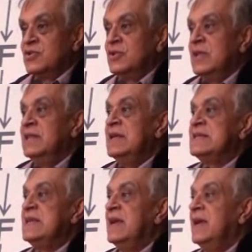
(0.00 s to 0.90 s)
So then they
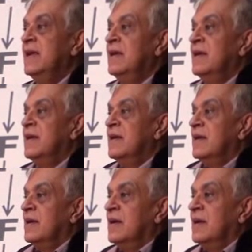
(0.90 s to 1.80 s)
say,
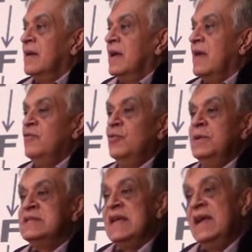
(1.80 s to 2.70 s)
have you
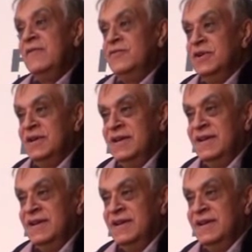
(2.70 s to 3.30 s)
been saved?